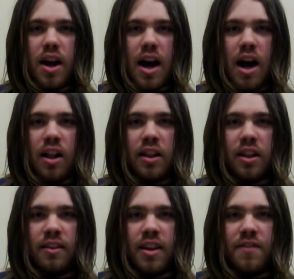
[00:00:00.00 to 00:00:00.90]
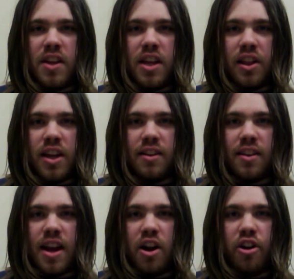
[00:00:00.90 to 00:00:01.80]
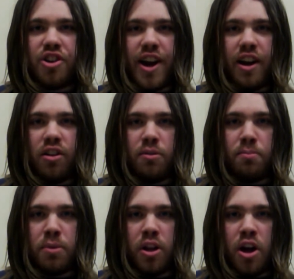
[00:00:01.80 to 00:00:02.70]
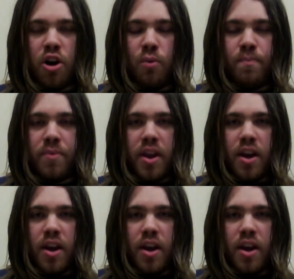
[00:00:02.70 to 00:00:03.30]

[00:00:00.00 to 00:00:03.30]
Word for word: I'll leave the link to their channel below.